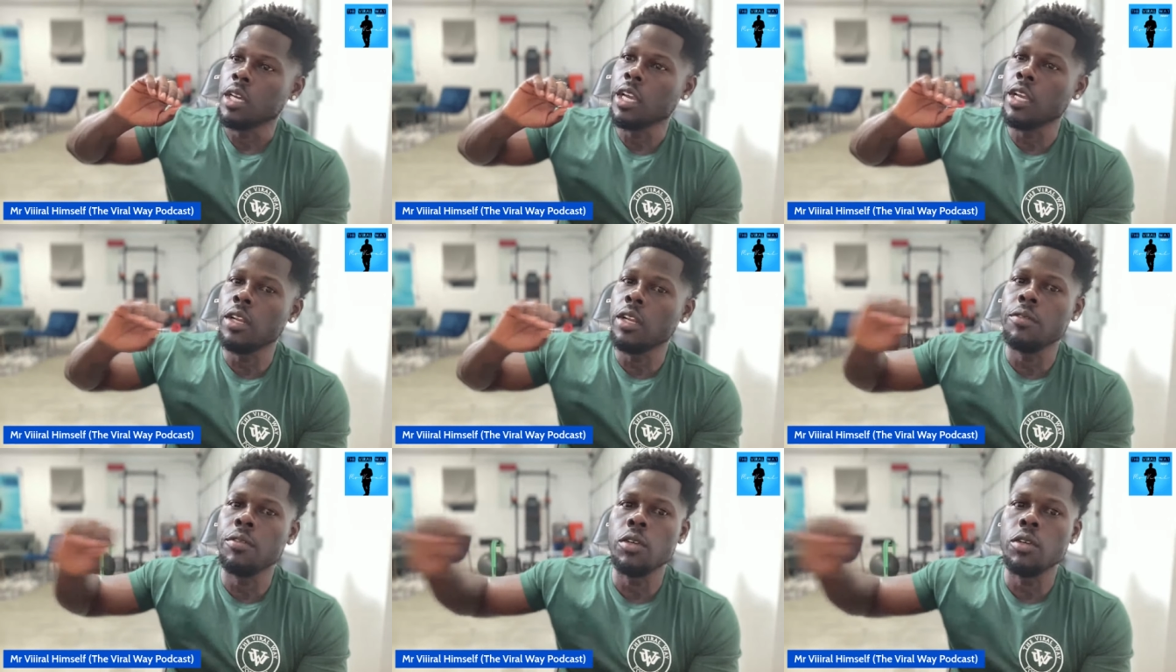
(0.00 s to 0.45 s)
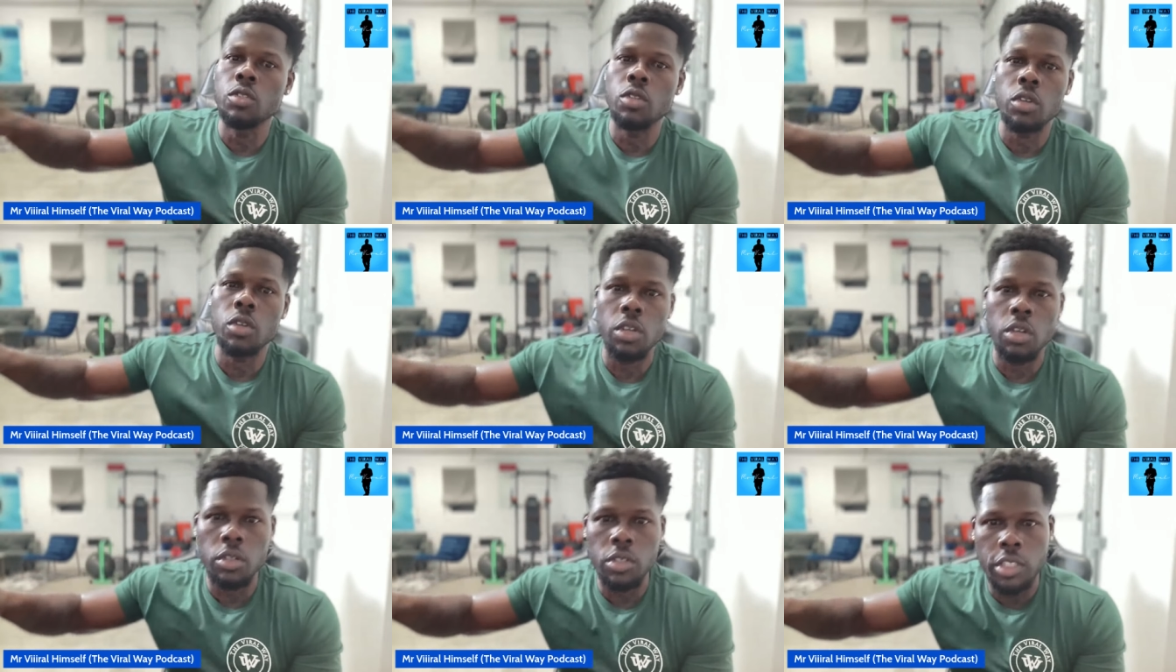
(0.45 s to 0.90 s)
interviews
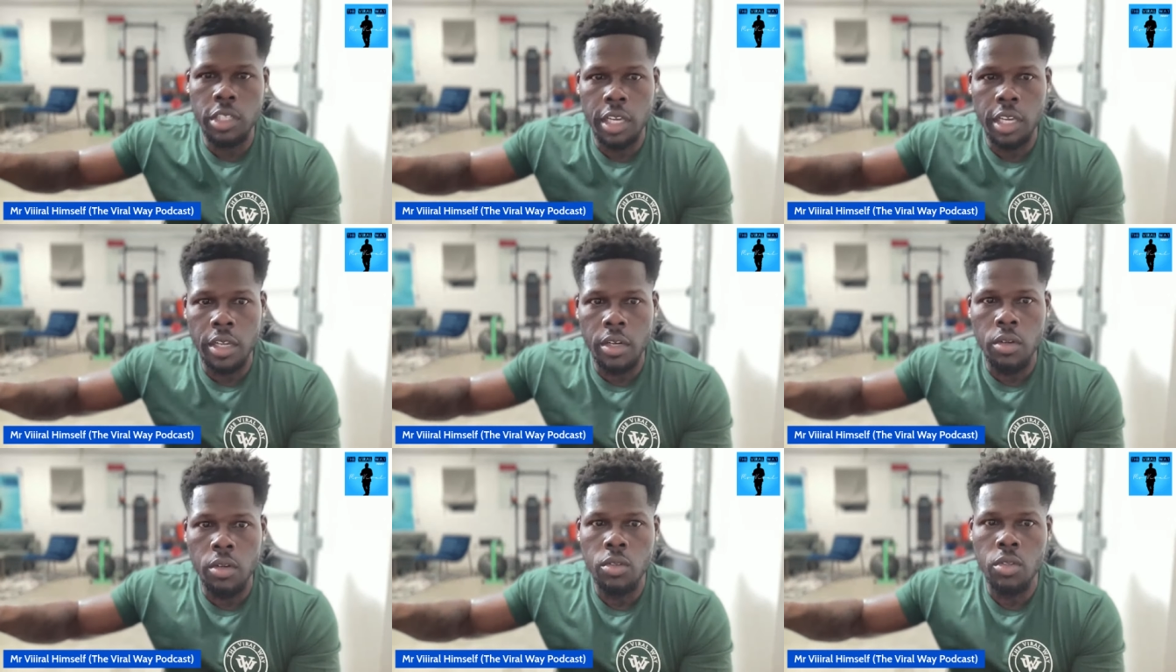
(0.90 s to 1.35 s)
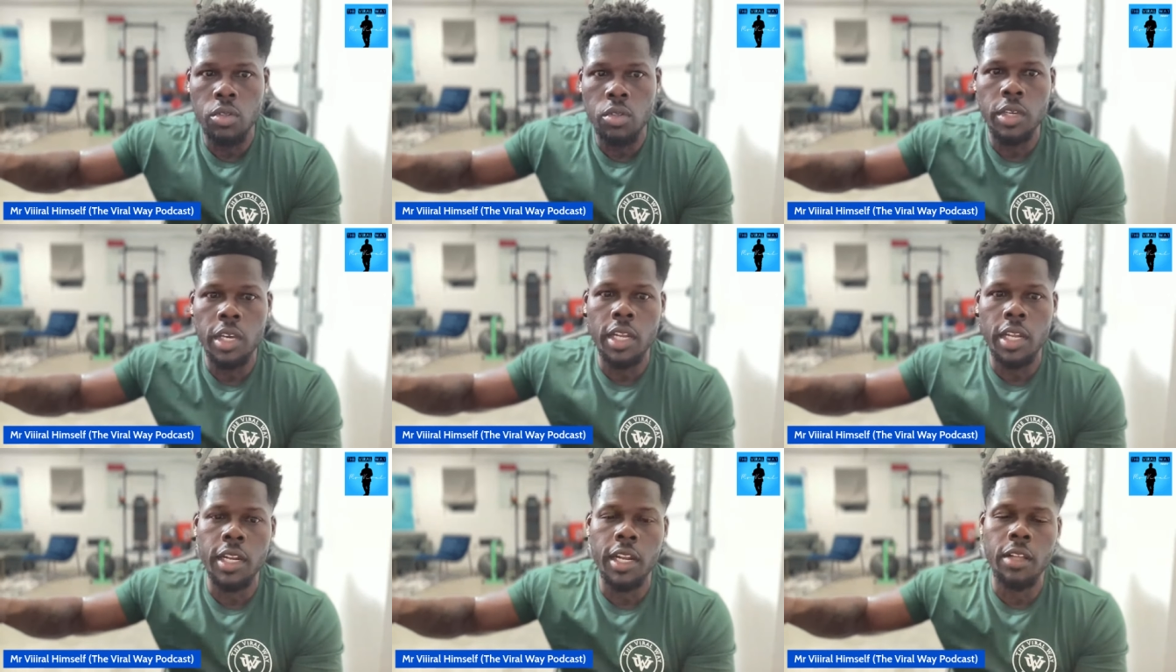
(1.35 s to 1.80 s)
on your channel. You
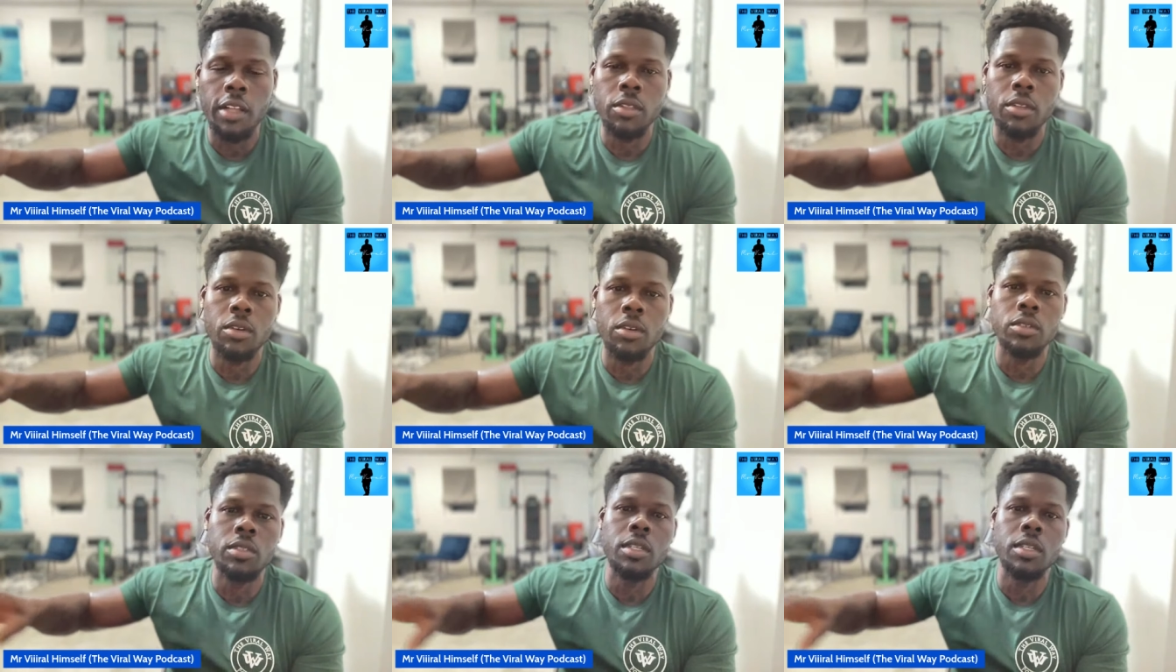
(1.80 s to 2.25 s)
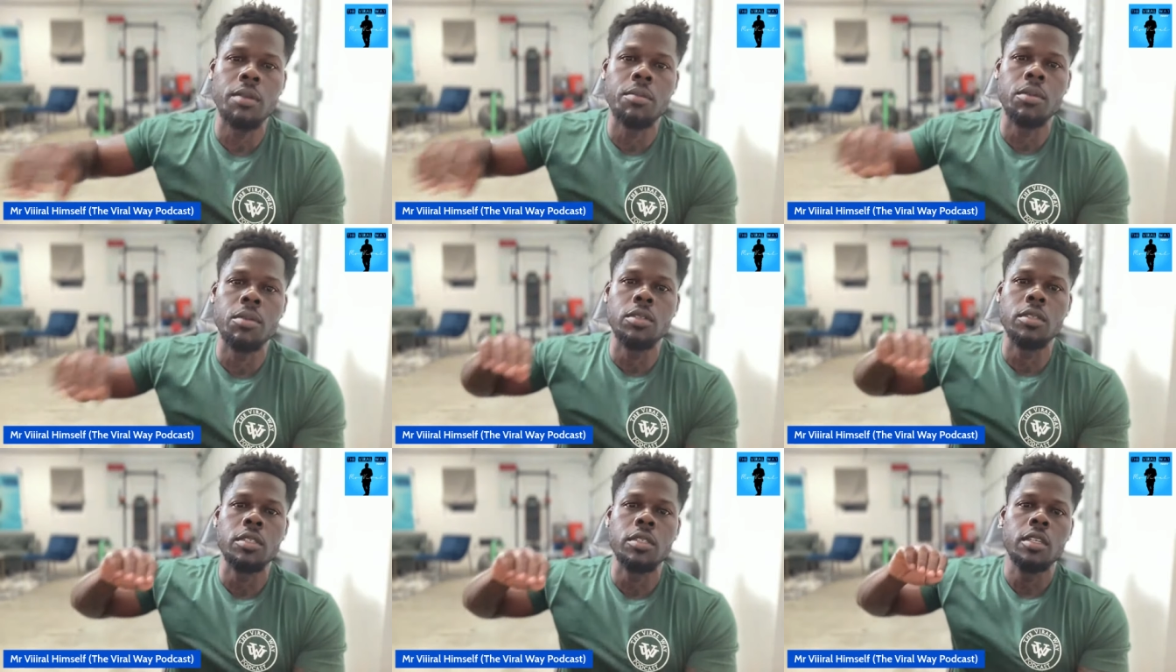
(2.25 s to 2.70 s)
yelling out those
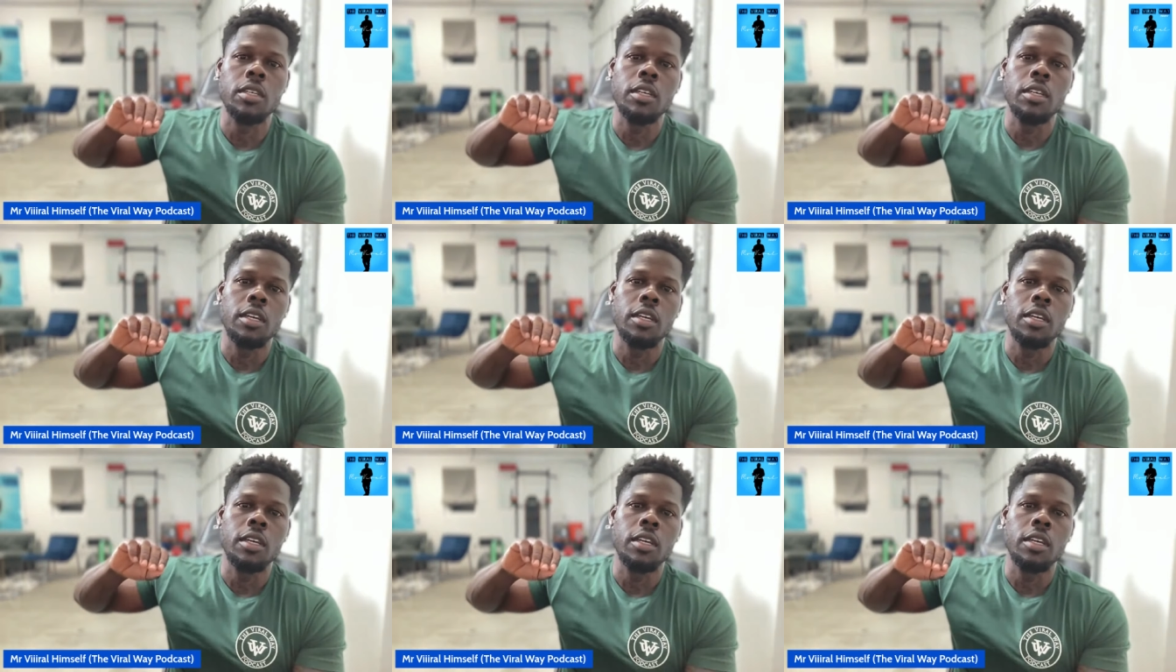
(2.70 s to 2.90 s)
numbers.